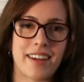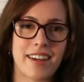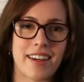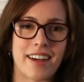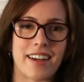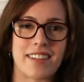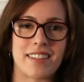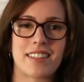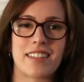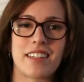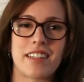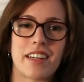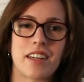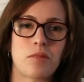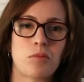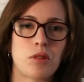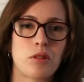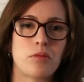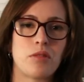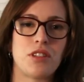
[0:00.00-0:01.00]
guys, today
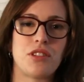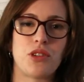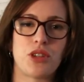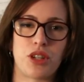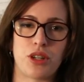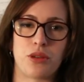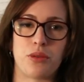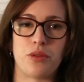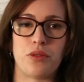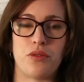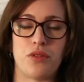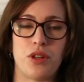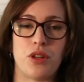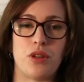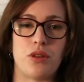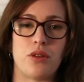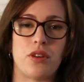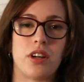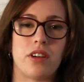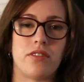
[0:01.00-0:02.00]
I'm going to be doing a
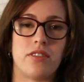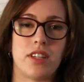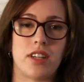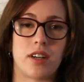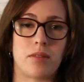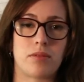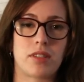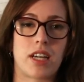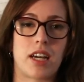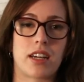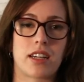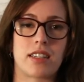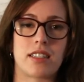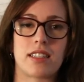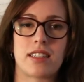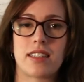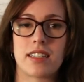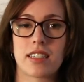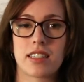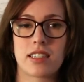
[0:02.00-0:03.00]
review of the Opteka
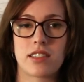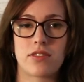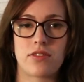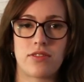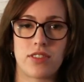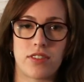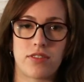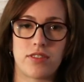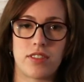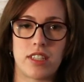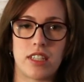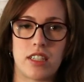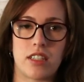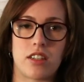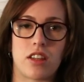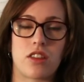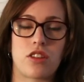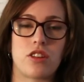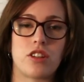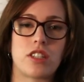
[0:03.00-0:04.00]
650
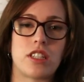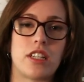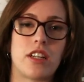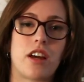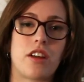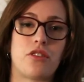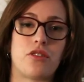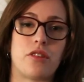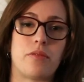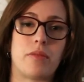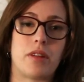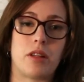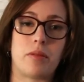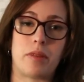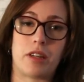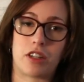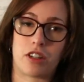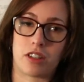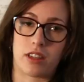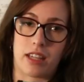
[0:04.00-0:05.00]
to
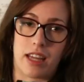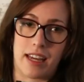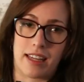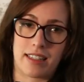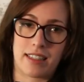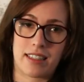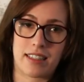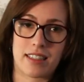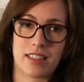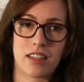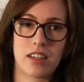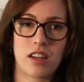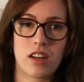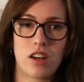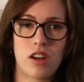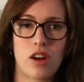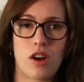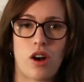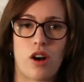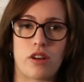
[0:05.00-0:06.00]
1300mm lens,
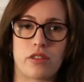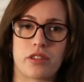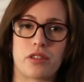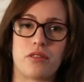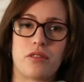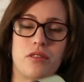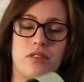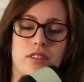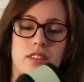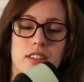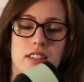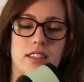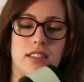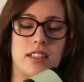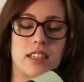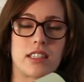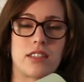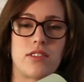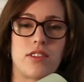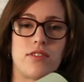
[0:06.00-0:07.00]
also known as the
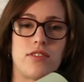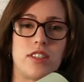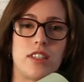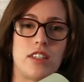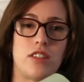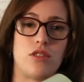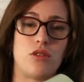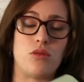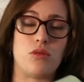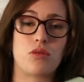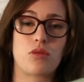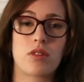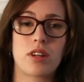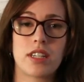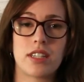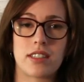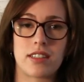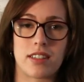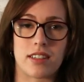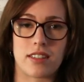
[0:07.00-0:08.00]
650 to
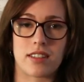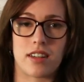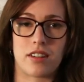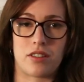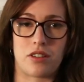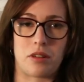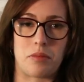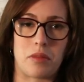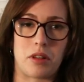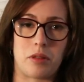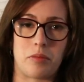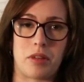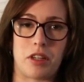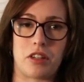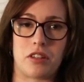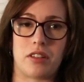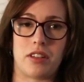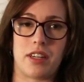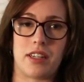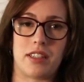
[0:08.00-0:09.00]

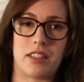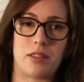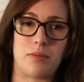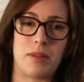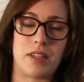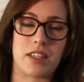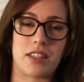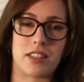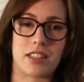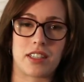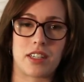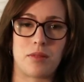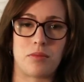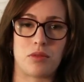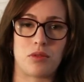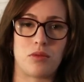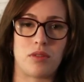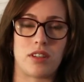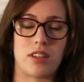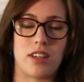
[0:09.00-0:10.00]
2600mm lens because it
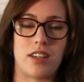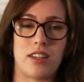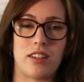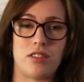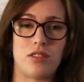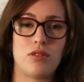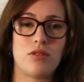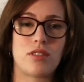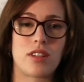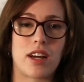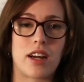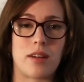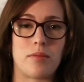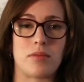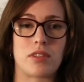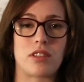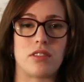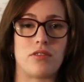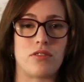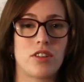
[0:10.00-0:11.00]
comes with a
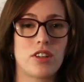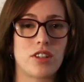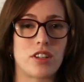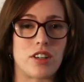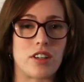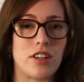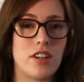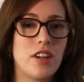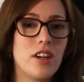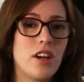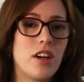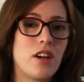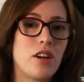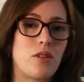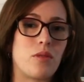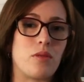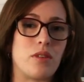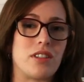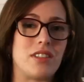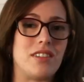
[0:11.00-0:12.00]
2x converter
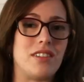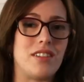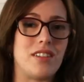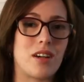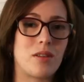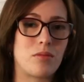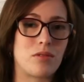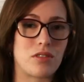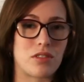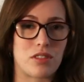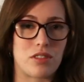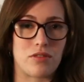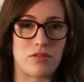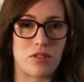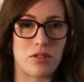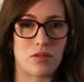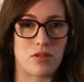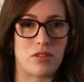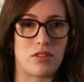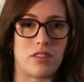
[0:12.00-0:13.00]
which doubles the
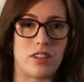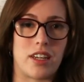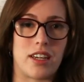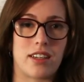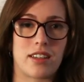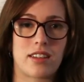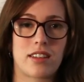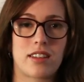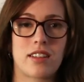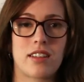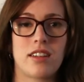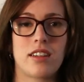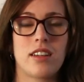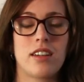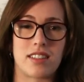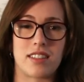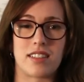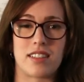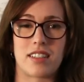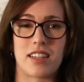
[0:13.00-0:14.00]
focal length.
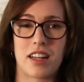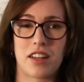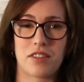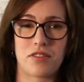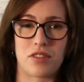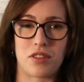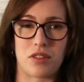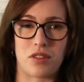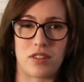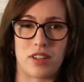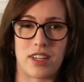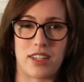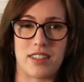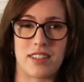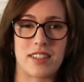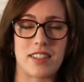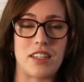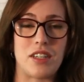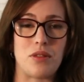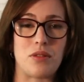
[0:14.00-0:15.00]
This is a telephoto
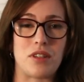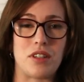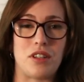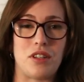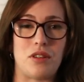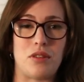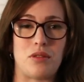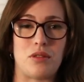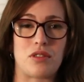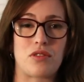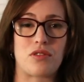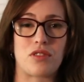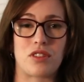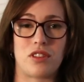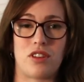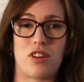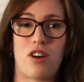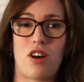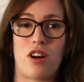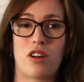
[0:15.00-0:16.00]
lens that you can use for
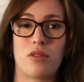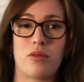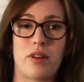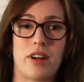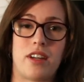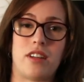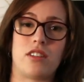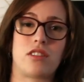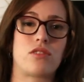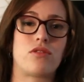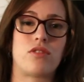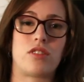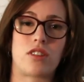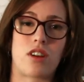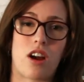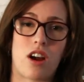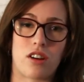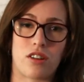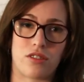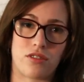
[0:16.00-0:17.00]
long-range
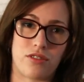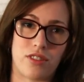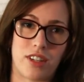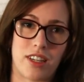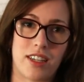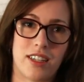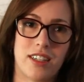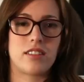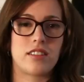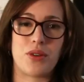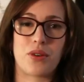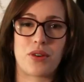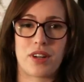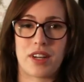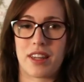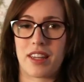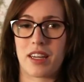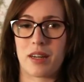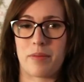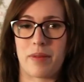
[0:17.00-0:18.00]
photography. If you know
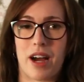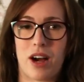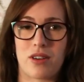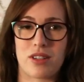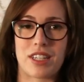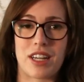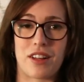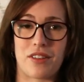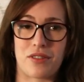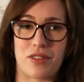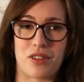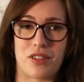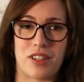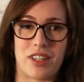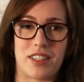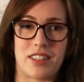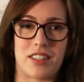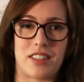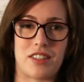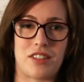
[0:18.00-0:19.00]
anything about telephoto
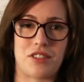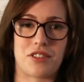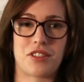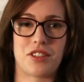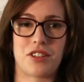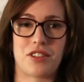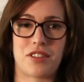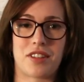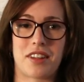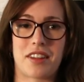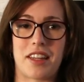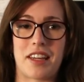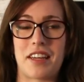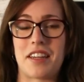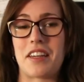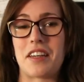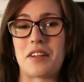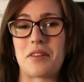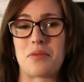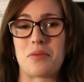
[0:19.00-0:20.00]
lenses, you'll know that they
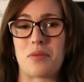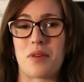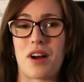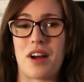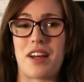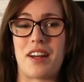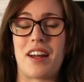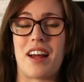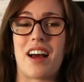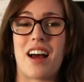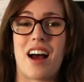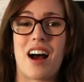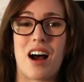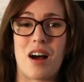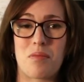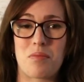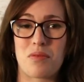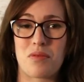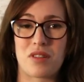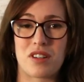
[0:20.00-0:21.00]
can run
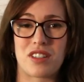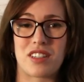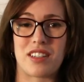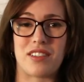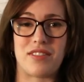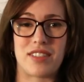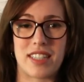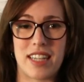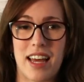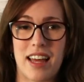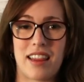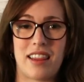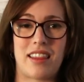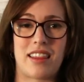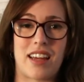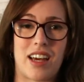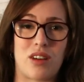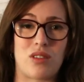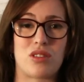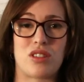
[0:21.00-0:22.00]
upwards of
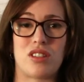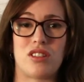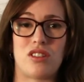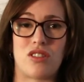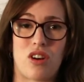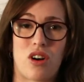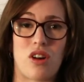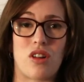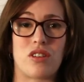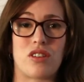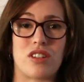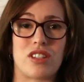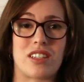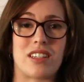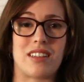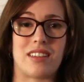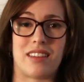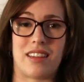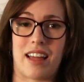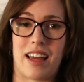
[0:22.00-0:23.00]
$10,000
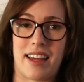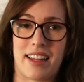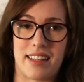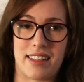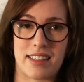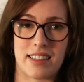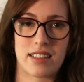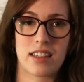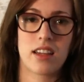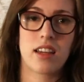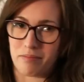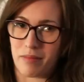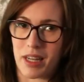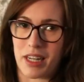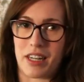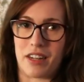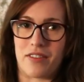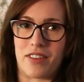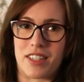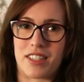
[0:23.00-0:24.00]
a lens.
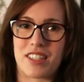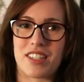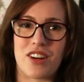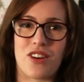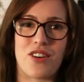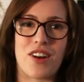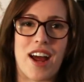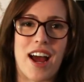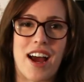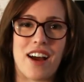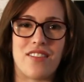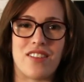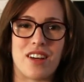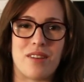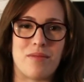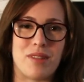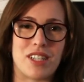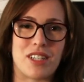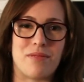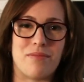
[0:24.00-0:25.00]
Many of us don't have
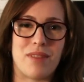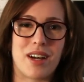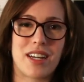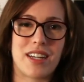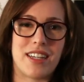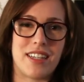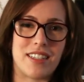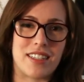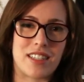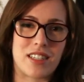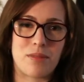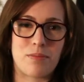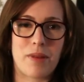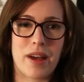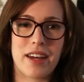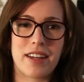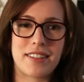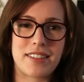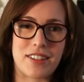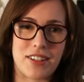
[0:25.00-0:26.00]
that much money to
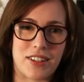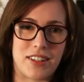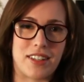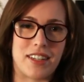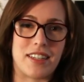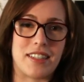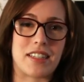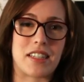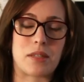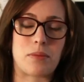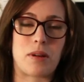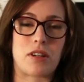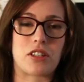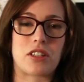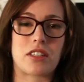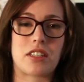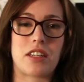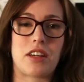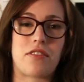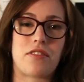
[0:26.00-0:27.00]
spend on a lens,
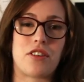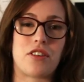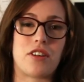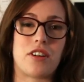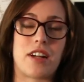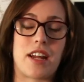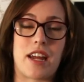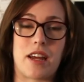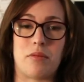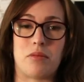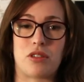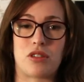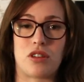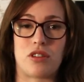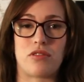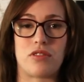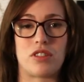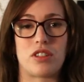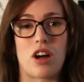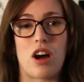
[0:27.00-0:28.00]
especially if you're an
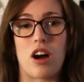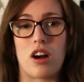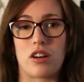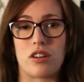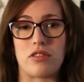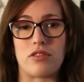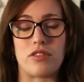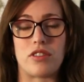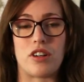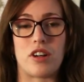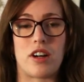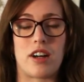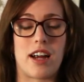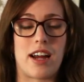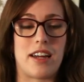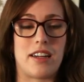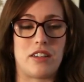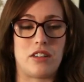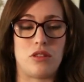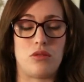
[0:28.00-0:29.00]
amateur photographer
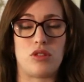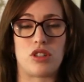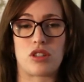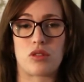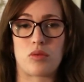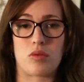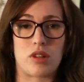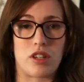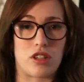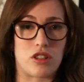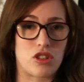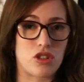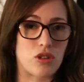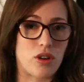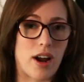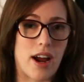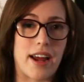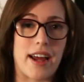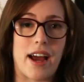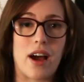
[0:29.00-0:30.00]
and you just want to
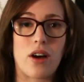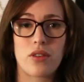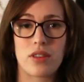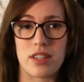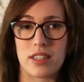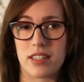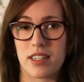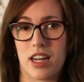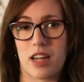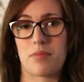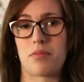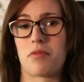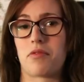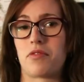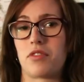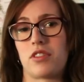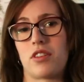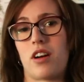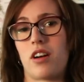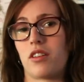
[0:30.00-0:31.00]
try out this type of
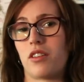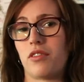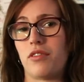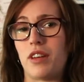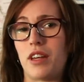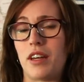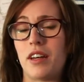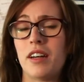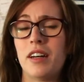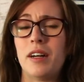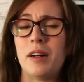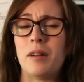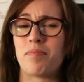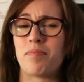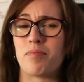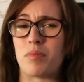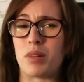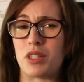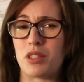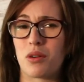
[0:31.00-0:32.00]
photography,
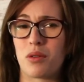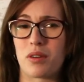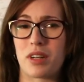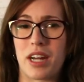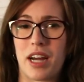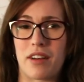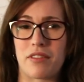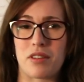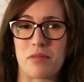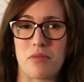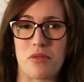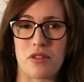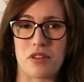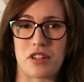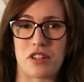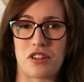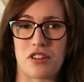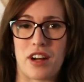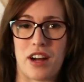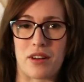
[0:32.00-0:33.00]
but don't want to have to
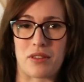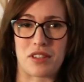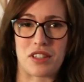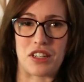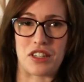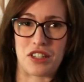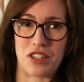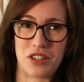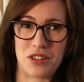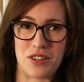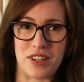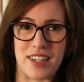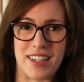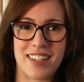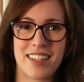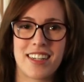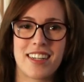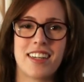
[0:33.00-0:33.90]
mortgage your house to do it.